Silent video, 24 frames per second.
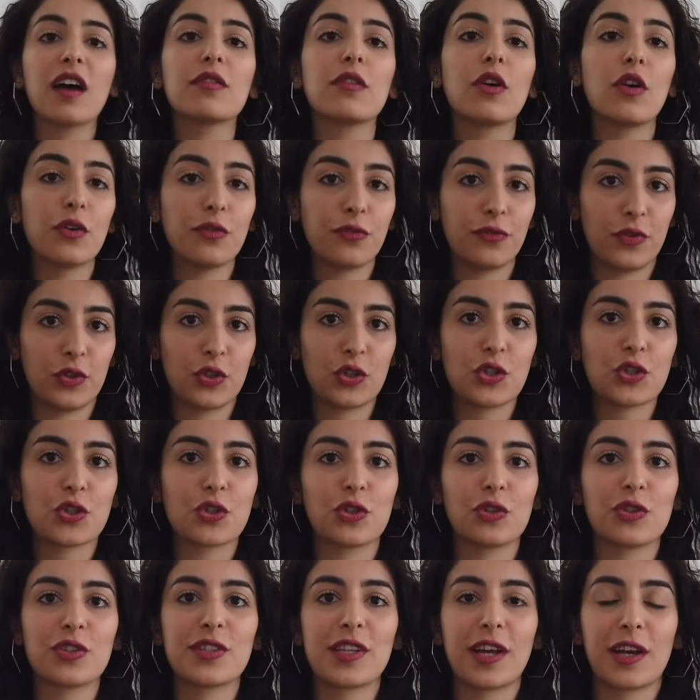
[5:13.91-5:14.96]
how often
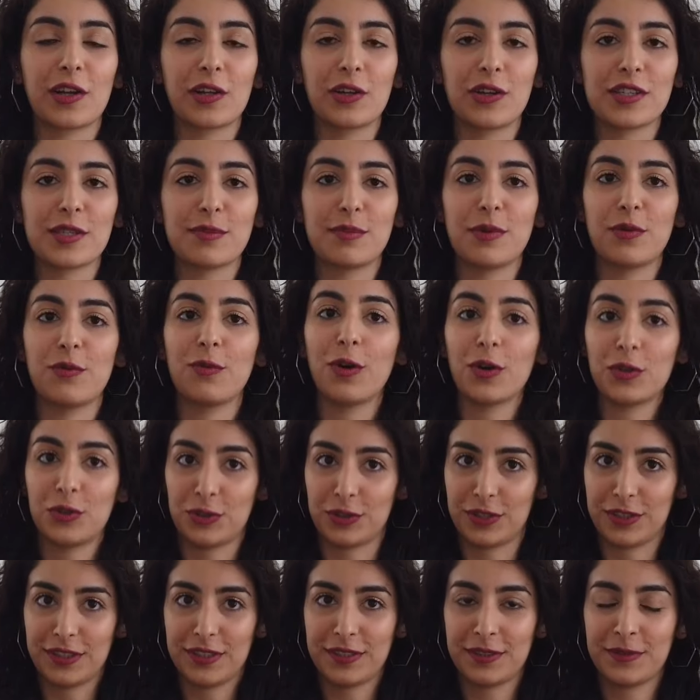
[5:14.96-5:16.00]
should succulents be
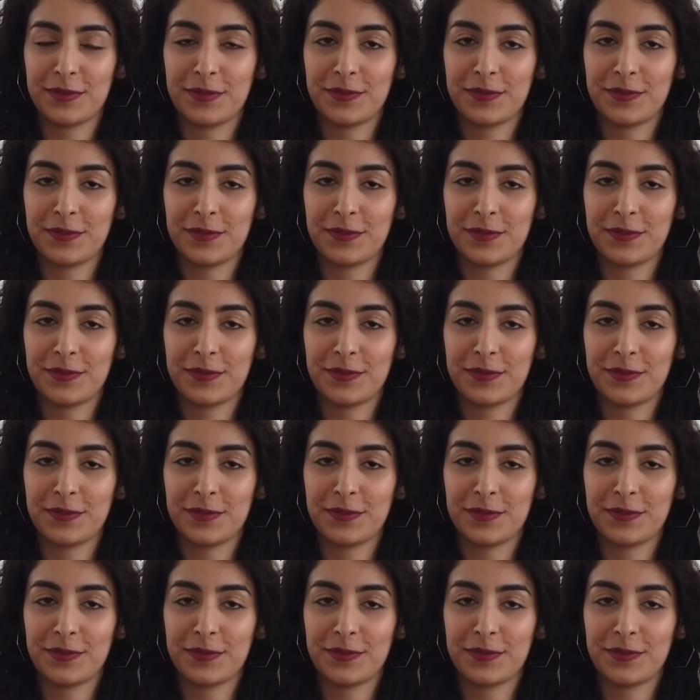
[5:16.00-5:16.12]
watered.